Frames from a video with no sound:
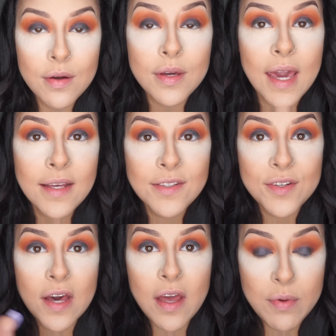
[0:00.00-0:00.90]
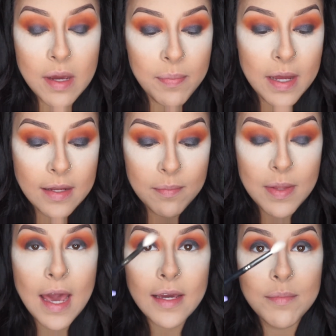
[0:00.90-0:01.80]
Okay, so now that we applied the
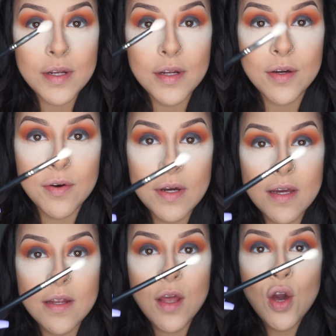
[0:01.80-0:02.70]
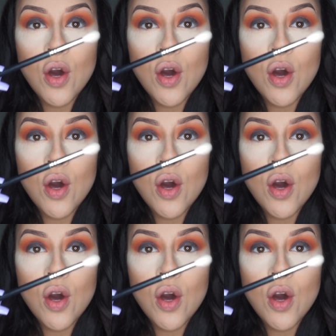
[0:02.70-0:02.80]
black, I'm gonna go in